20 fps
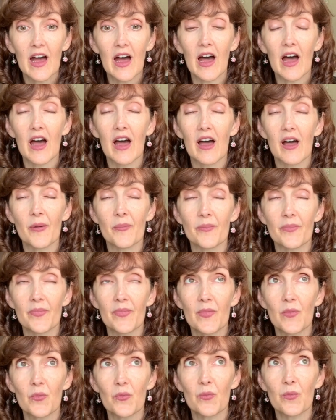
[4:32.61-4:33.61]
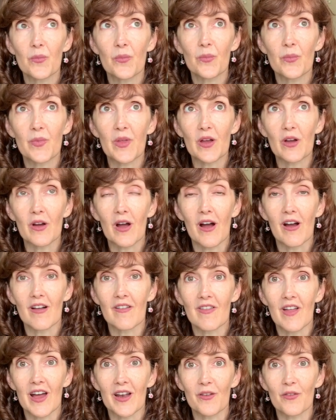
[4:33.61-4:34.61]
There are
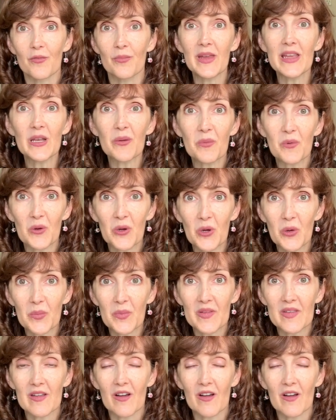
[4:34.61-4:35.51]
a lot of meetup groups.